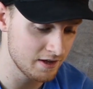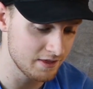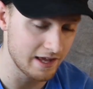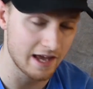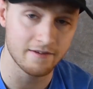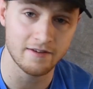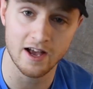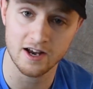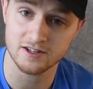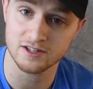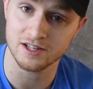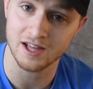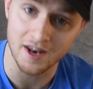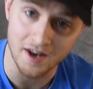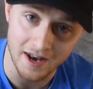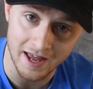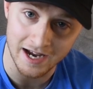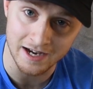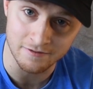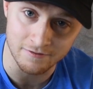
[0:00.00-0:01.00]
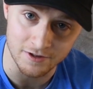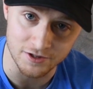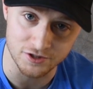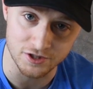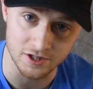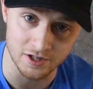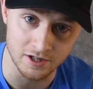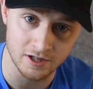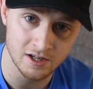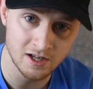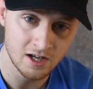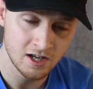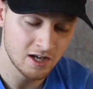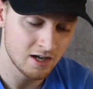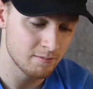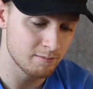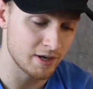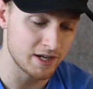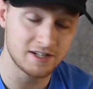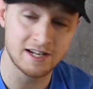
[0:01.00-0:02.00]
excellent night vision.
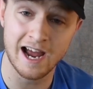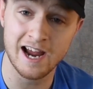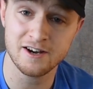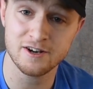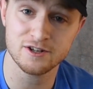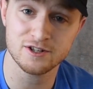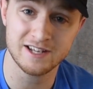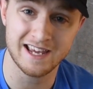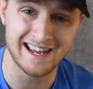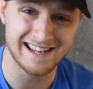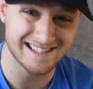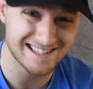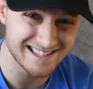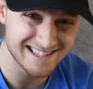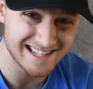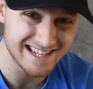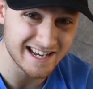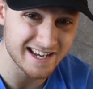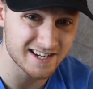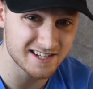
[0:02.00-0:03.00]
But tigers can't see